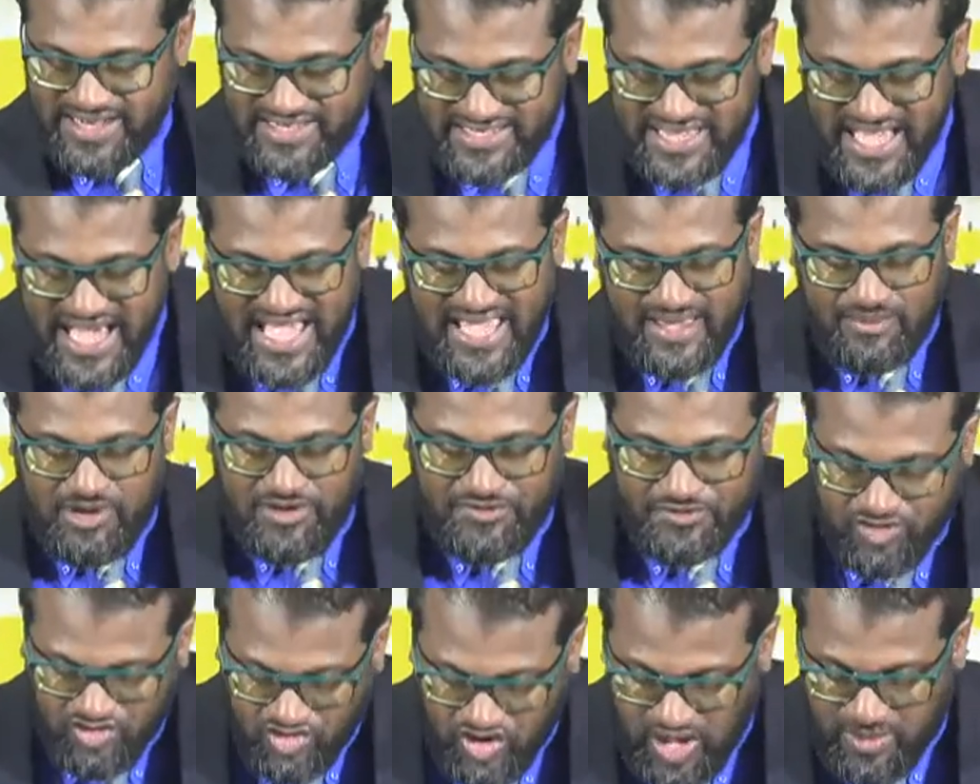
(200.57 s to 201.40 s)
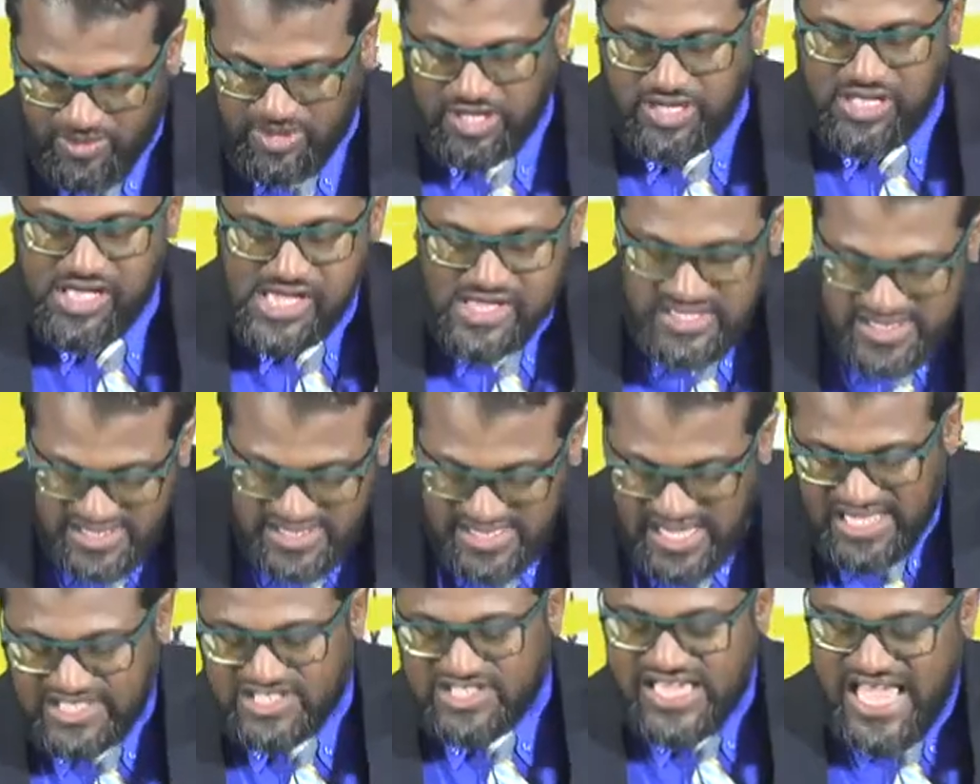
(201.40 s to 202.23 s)
time of trouble
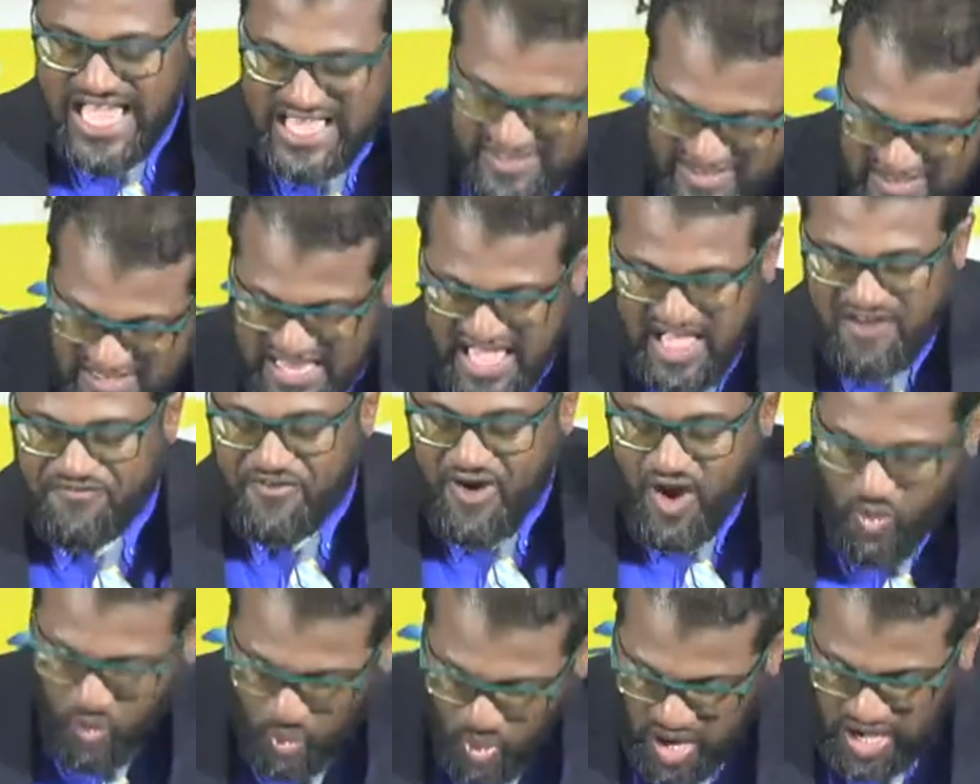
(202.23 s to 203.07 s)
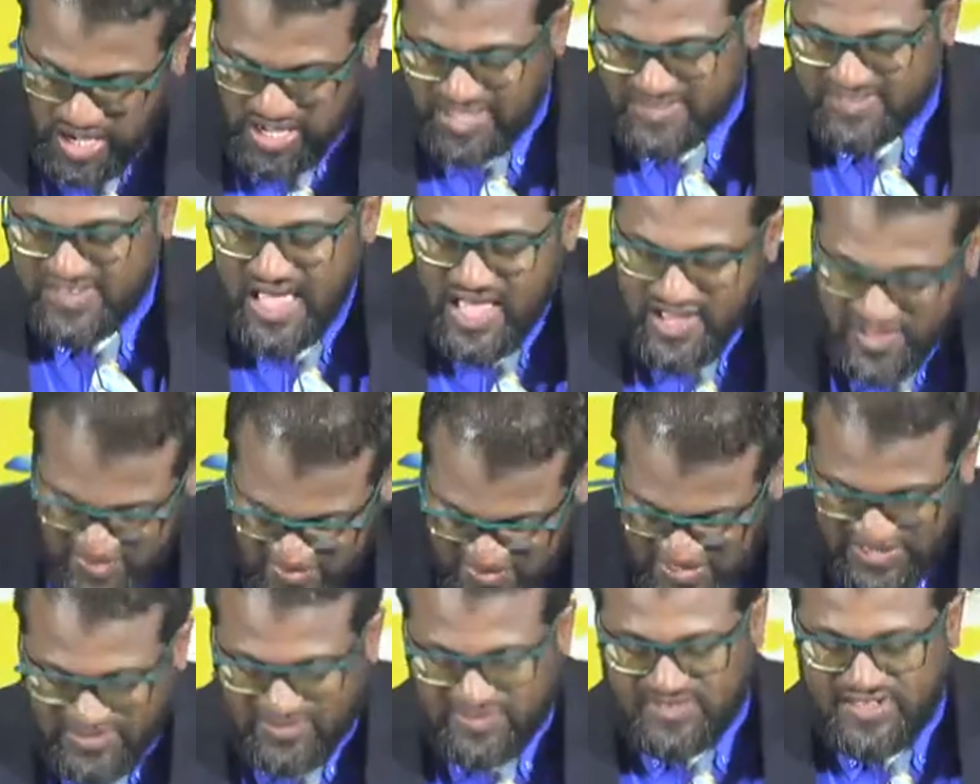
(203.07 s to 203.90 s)
such as never was
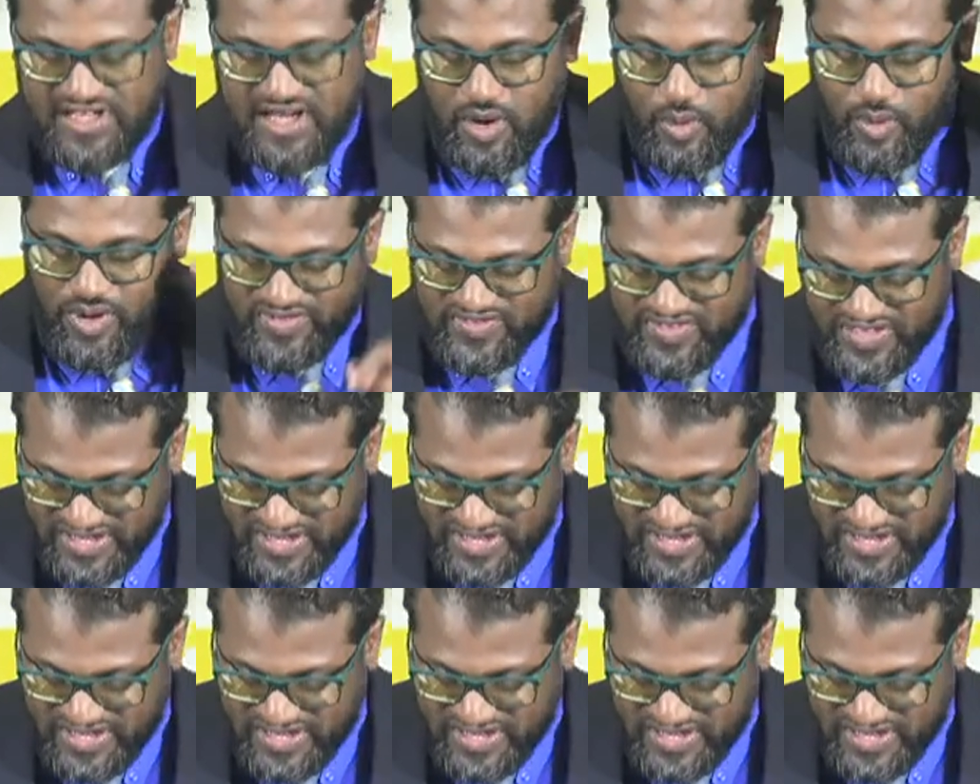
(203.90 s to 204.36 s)
since there was a